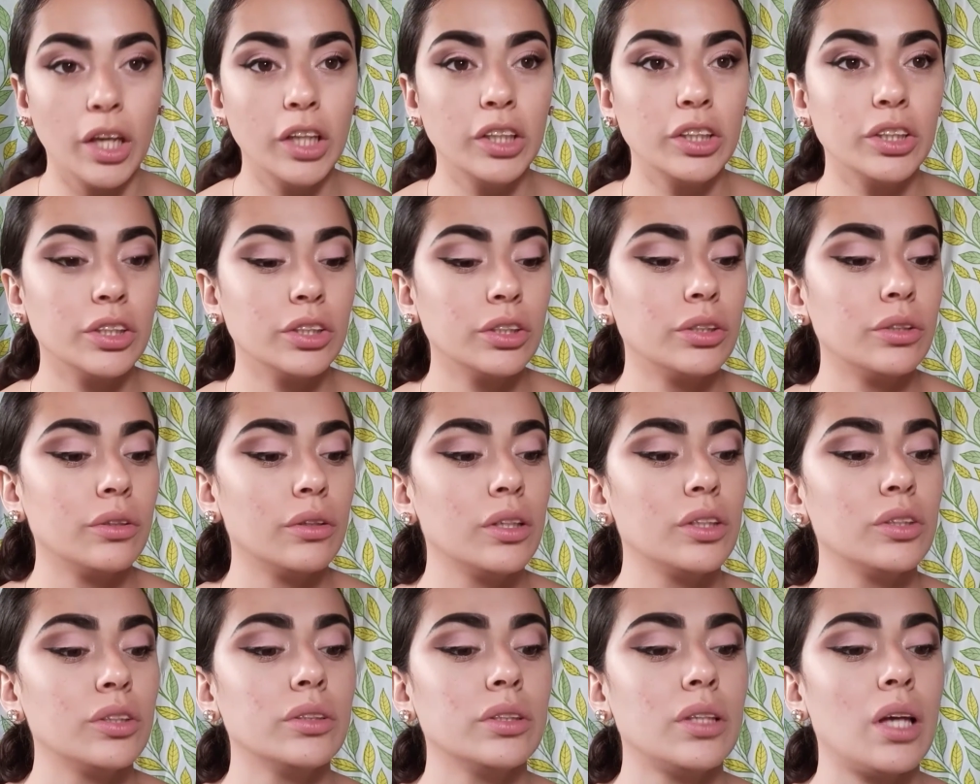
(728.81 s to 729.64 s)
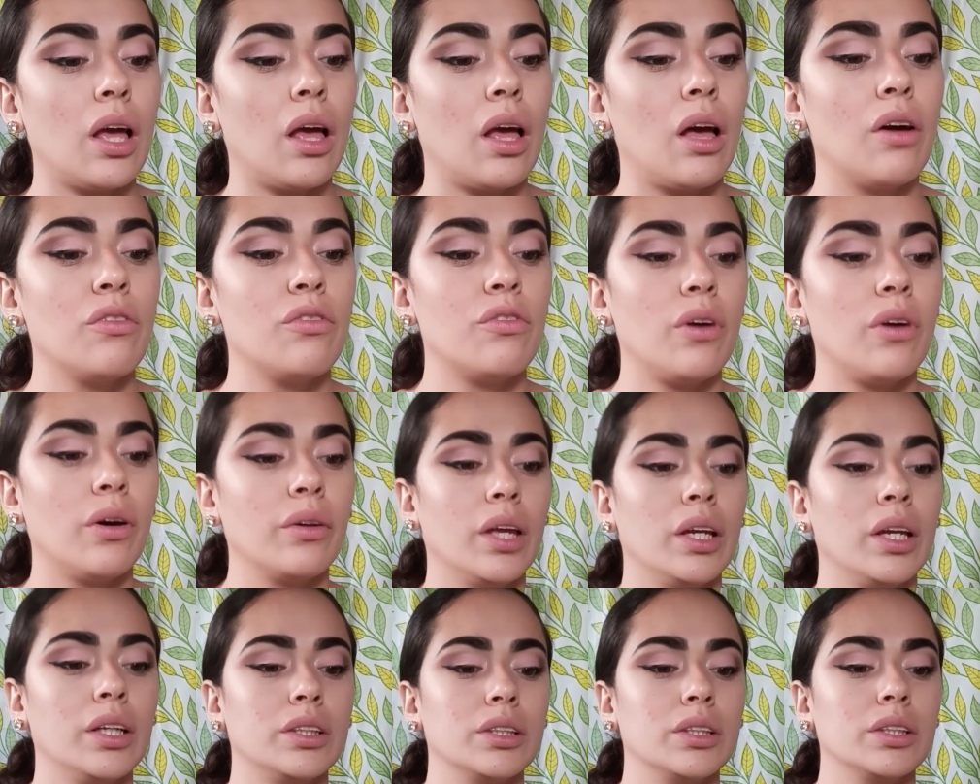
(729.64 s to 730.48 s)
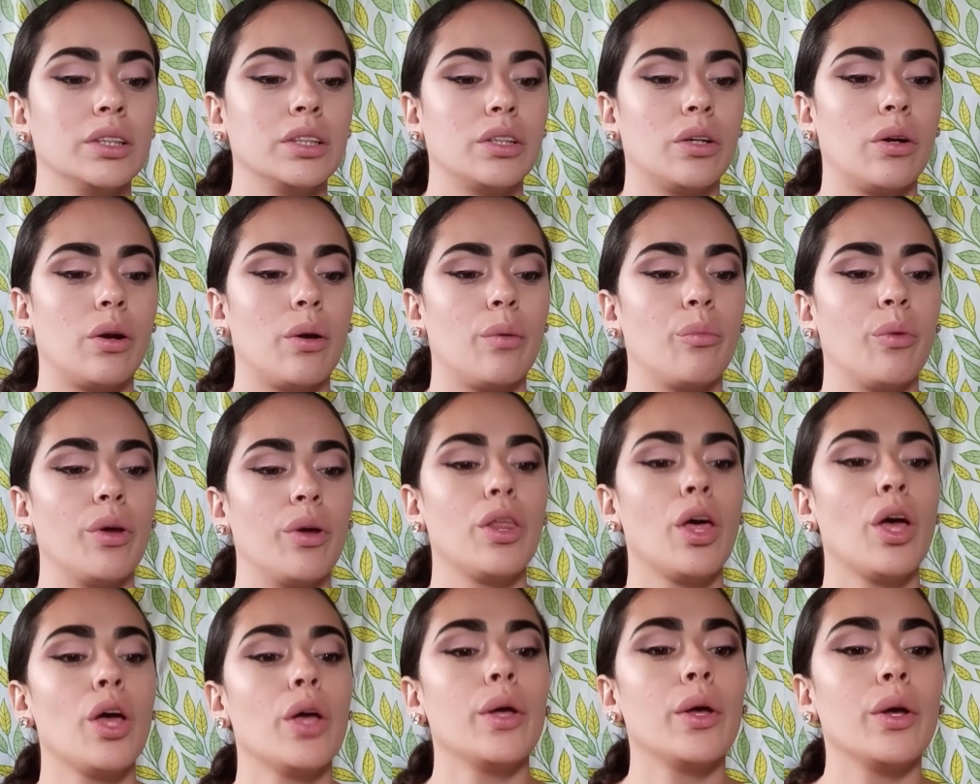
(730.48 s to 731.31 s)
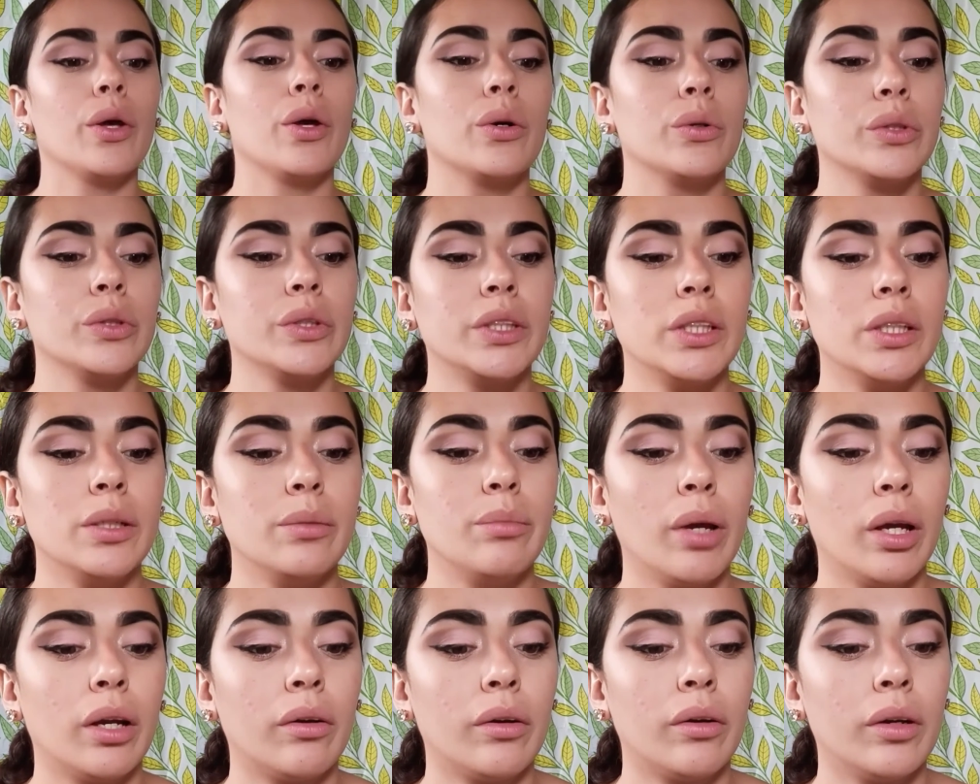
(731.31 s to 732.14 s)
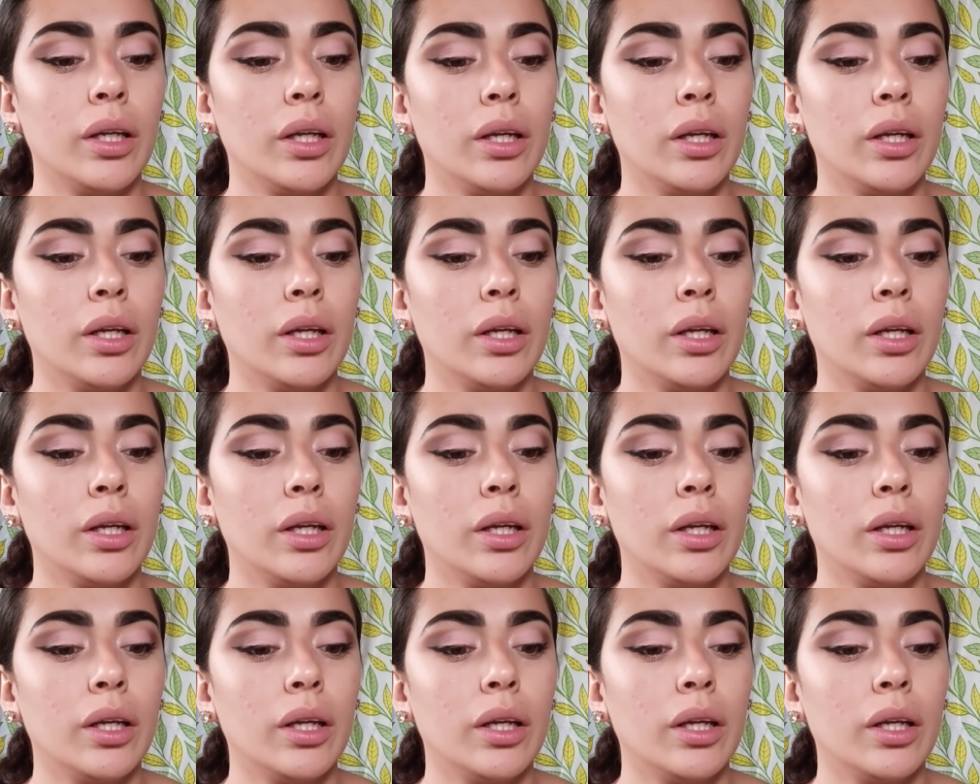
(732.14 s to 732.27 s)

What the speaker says: So this is the Foundation Serum with Goji Berry,